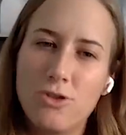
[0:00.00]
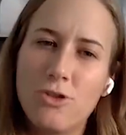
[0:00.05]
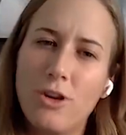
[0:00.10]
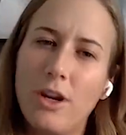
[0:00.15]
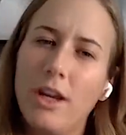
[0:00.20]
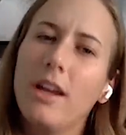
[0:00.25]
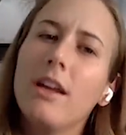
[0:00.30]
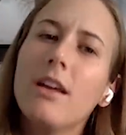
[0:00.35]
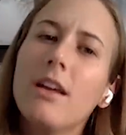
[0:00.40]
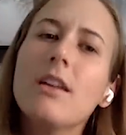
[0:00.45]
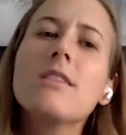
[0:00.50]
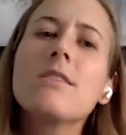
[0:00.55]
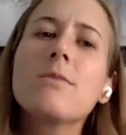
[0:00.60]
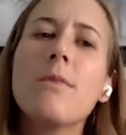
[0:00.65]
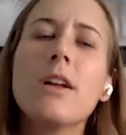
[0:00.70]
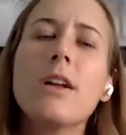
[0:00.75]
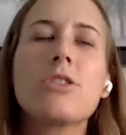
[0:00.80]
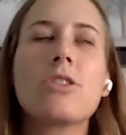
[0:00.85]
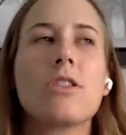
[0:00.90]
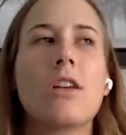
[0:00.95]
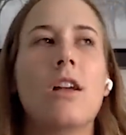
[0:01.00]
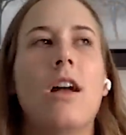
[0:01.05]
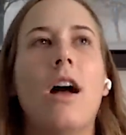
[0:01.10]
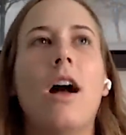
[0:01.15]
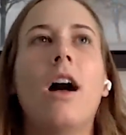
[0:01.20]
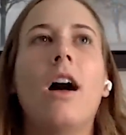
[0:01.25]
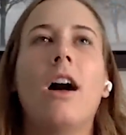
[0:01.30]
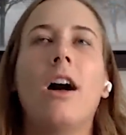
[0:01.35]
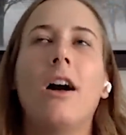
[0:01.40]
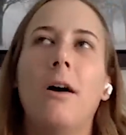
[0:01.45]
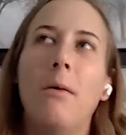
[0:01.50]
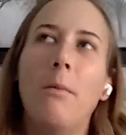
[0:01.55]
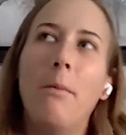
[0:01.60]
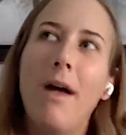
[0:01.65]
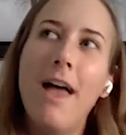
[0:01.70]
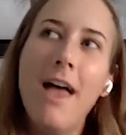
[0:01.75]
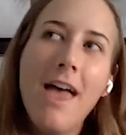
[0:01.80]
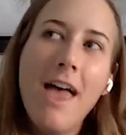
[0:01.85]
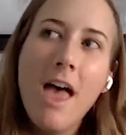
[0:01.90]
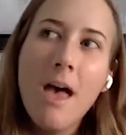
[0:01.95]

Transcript: string as much um,